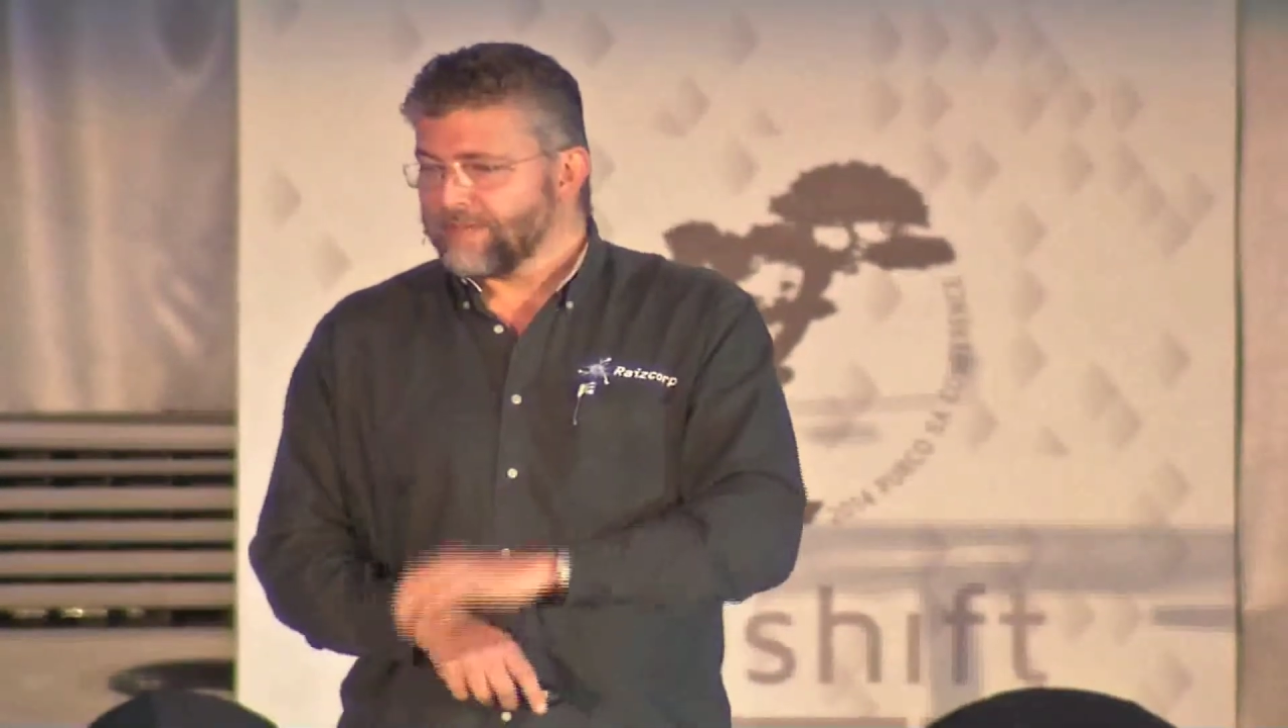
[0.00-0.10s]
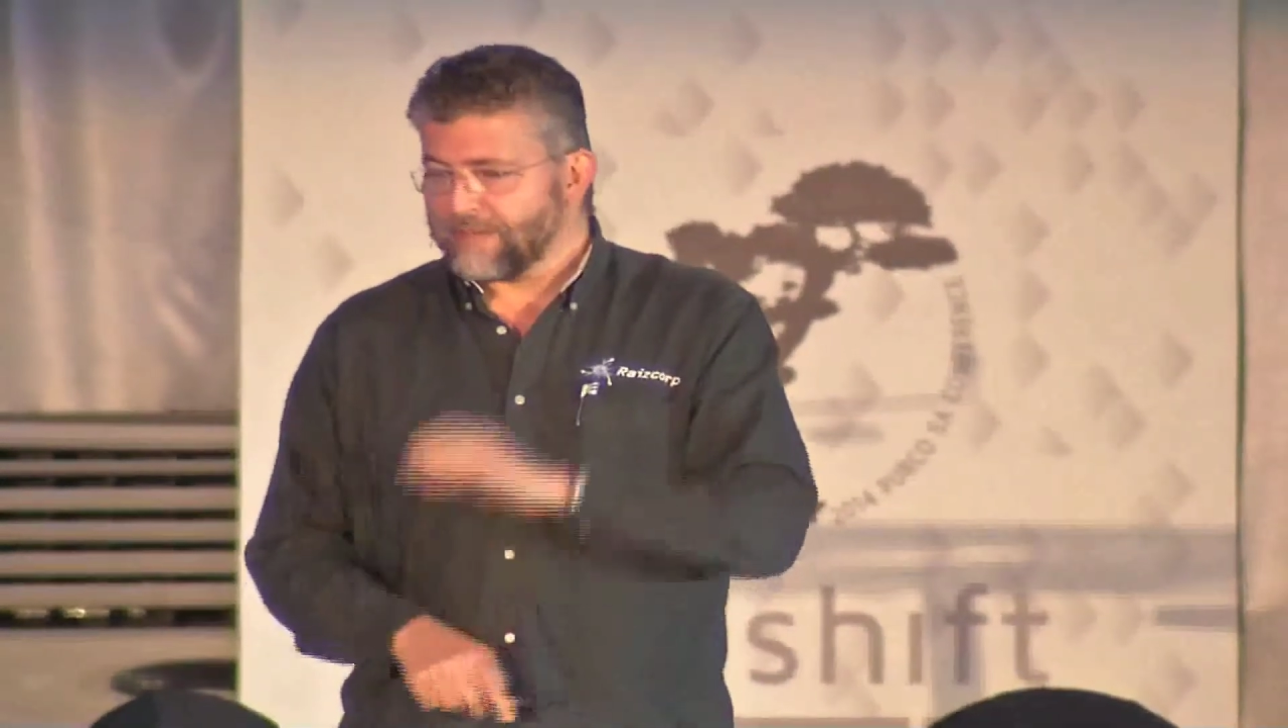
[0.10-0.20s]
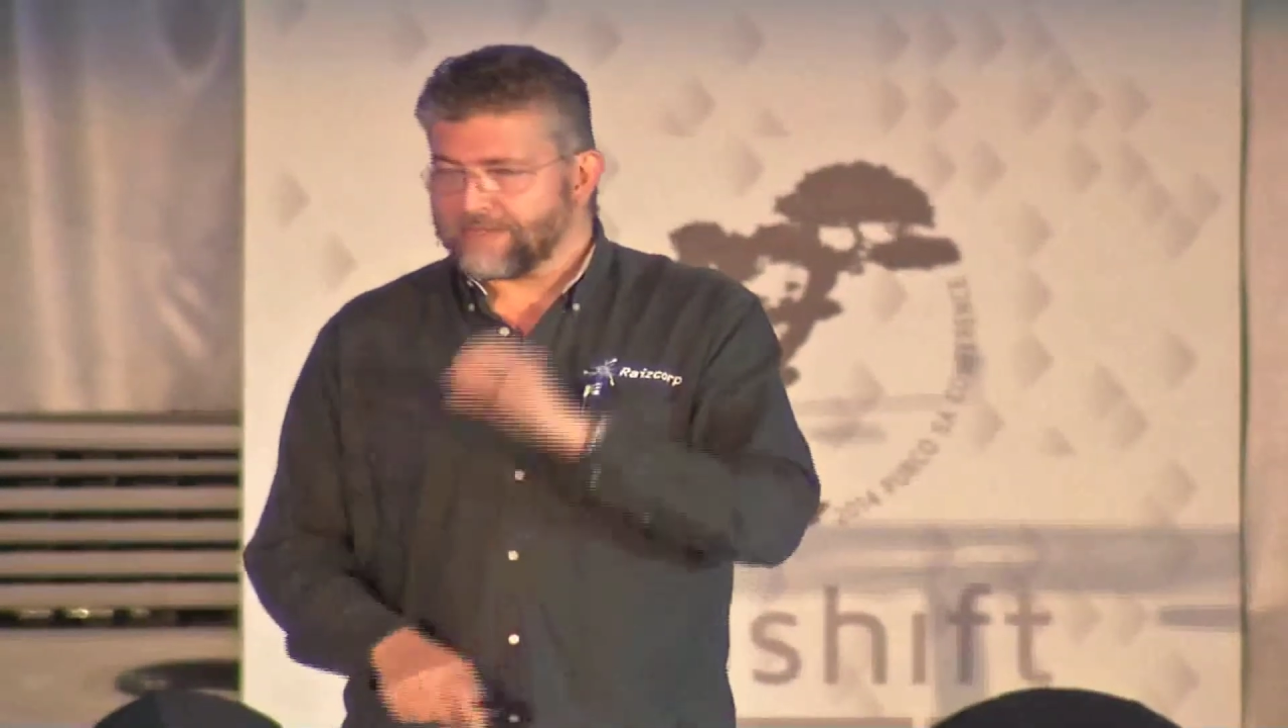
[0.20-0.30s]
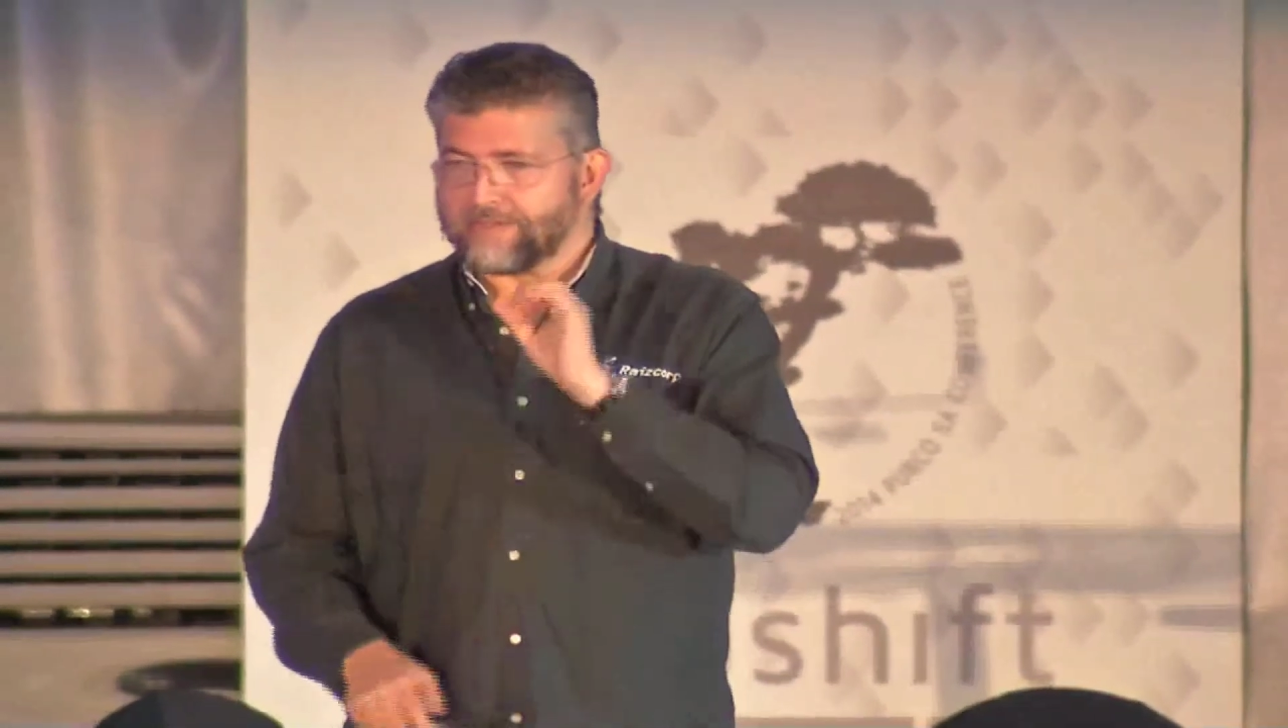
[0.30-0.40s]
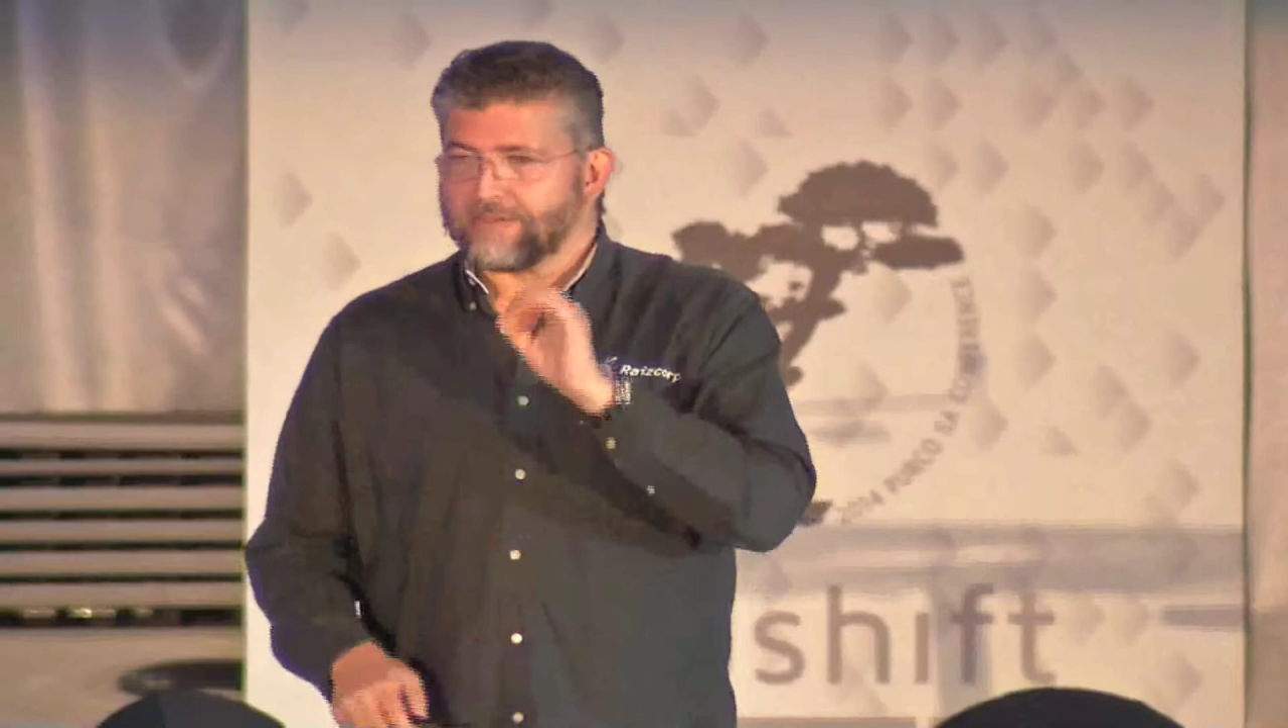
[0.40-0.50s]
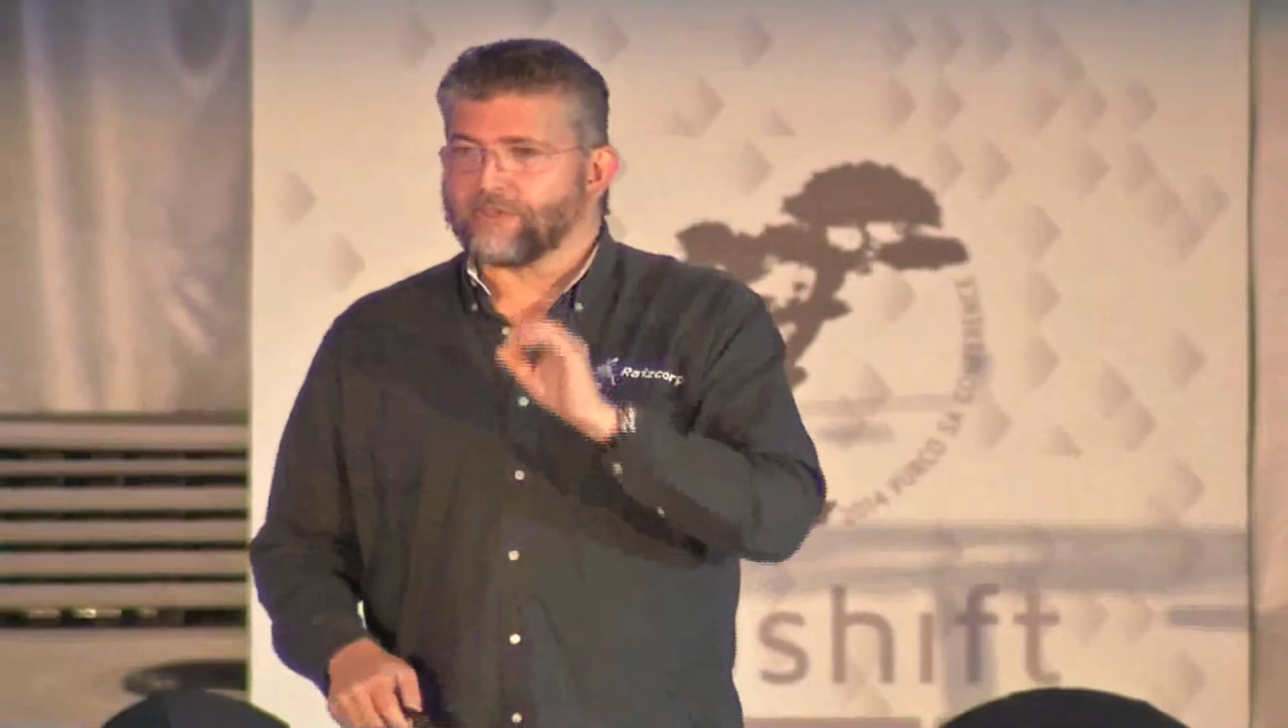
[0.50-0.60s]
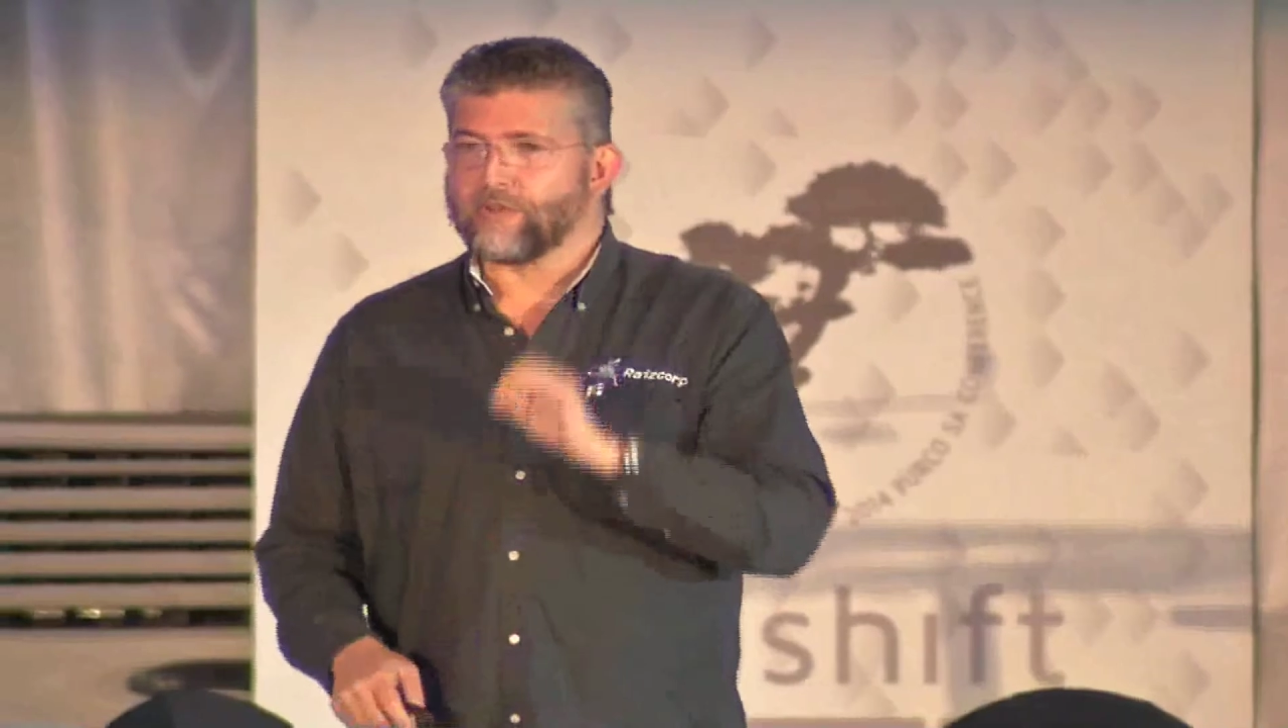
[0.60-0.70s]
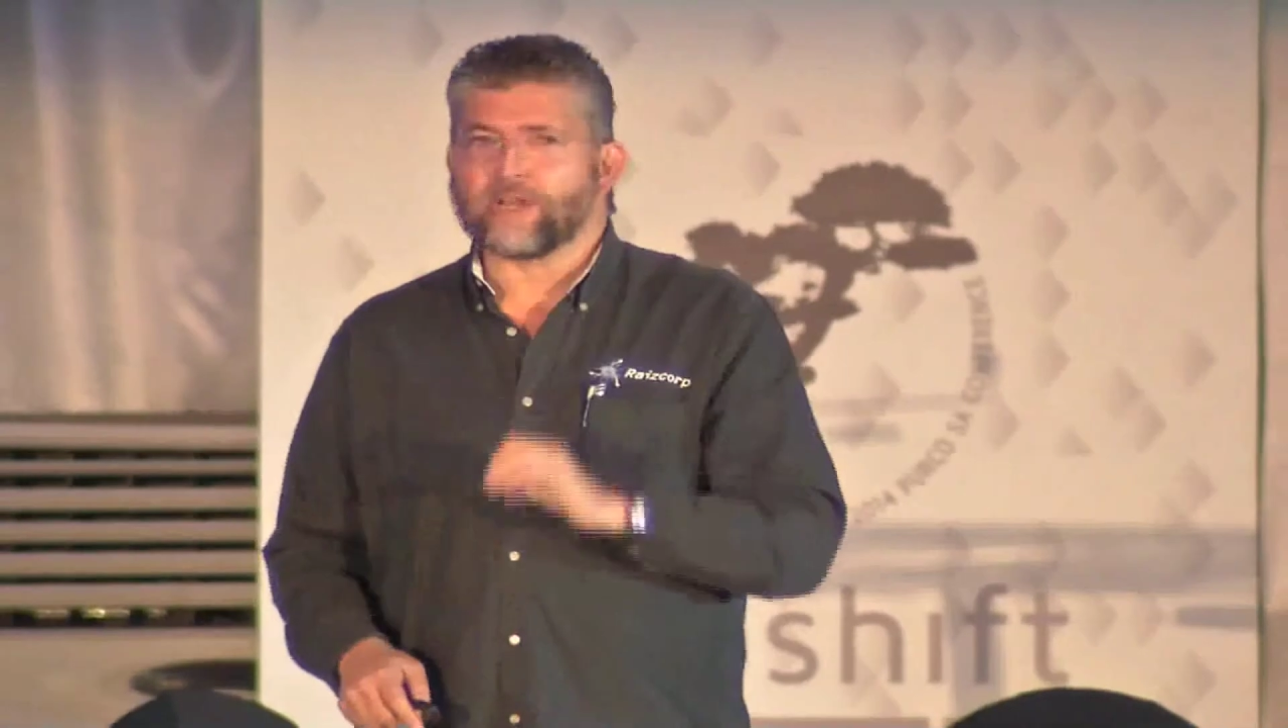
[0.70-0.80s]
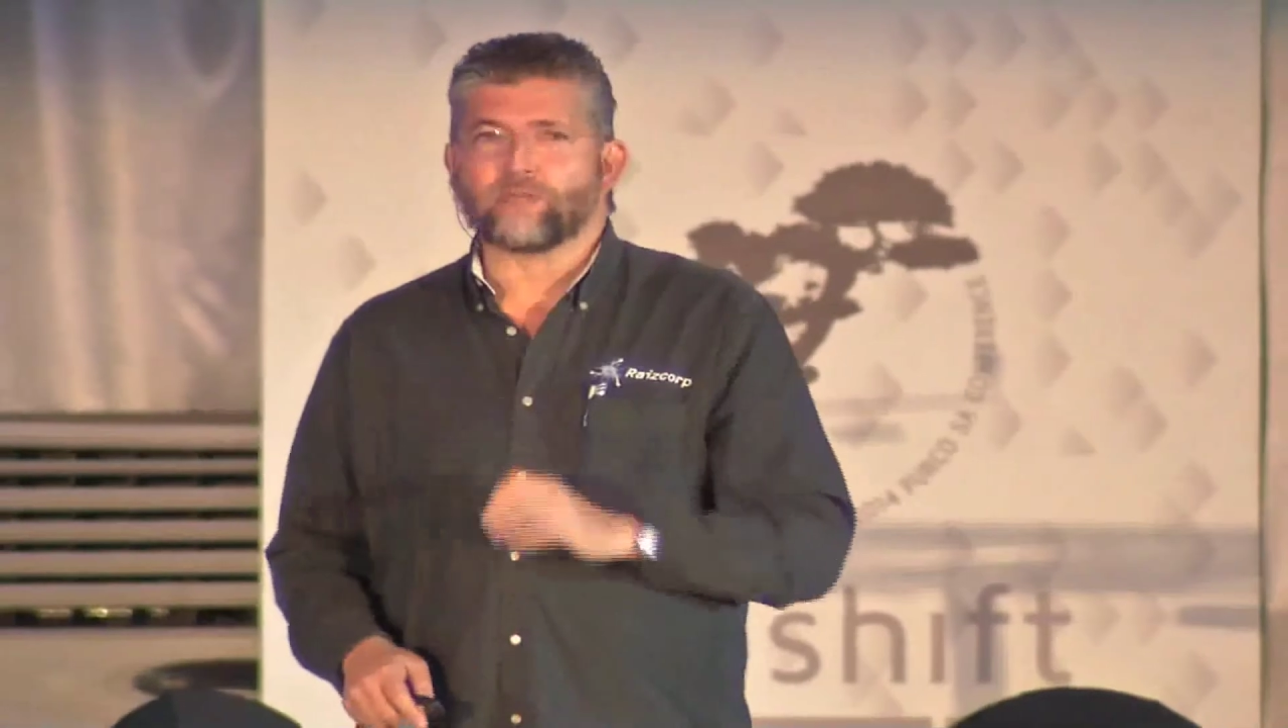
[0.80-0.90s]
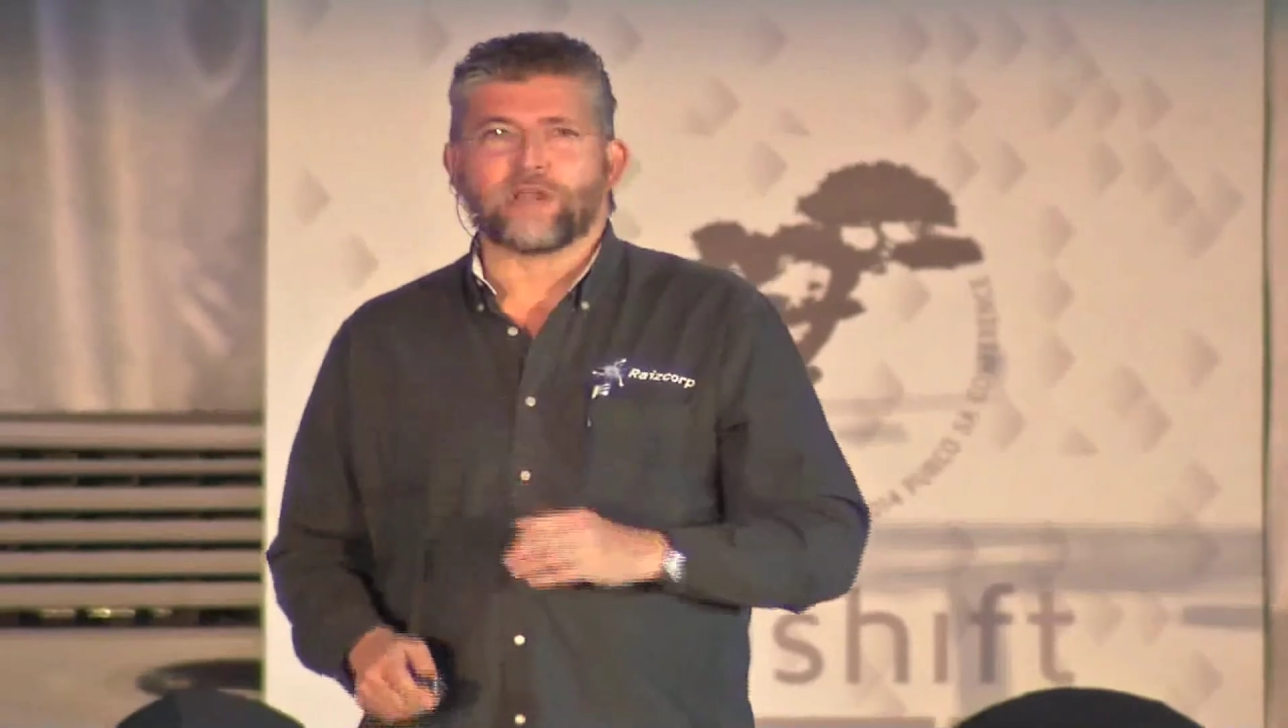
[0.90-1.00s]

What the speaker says: but you get